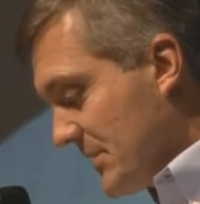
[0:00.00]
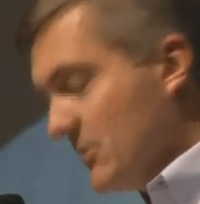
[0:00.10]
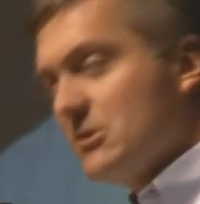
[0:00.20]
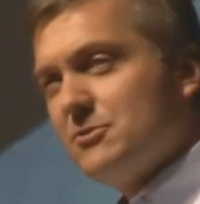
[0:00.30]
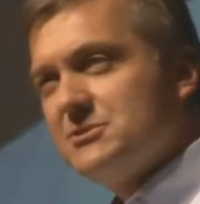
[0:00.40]

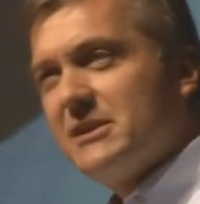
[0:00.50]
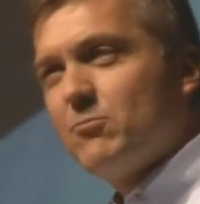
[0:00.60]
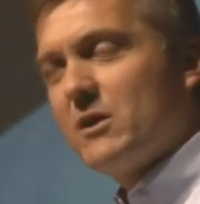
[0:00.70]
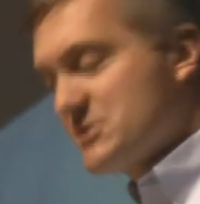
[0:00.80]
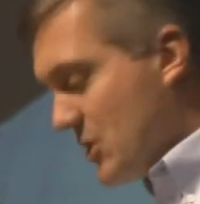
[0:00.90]
You know,
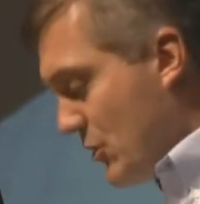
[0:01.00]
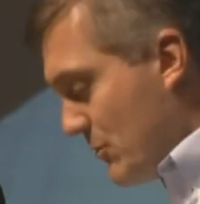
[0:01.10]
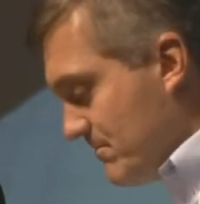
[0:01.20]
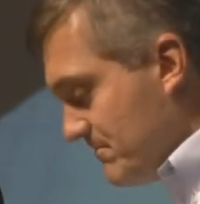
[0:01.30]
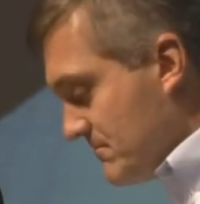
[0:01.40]
losing one's
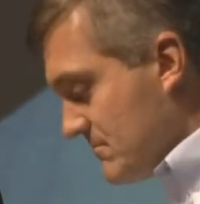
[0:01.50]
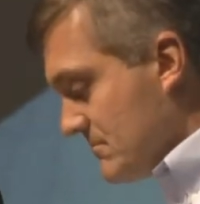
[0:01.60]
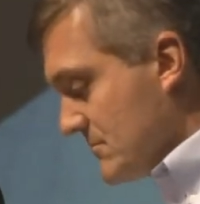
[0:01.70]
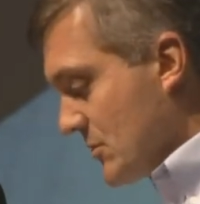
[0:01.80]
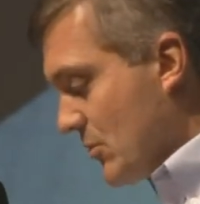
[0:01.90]
home
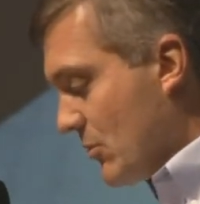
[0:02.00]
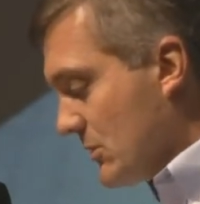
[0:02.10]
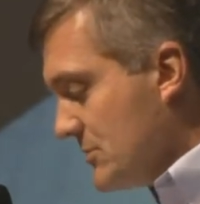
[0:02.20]
or